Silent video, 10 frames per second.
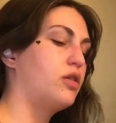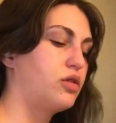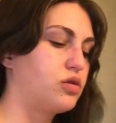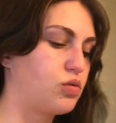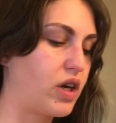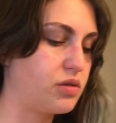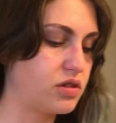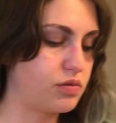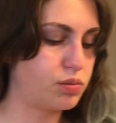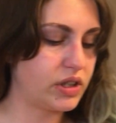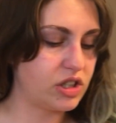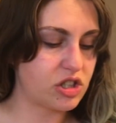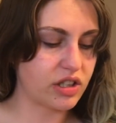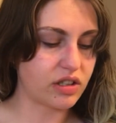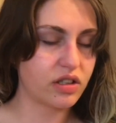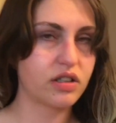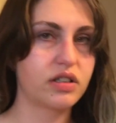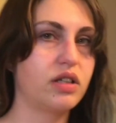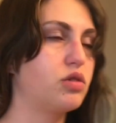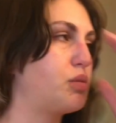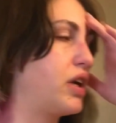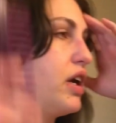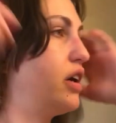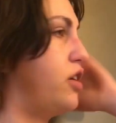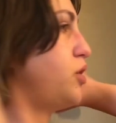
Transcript: those rounds of bleaching killed my hair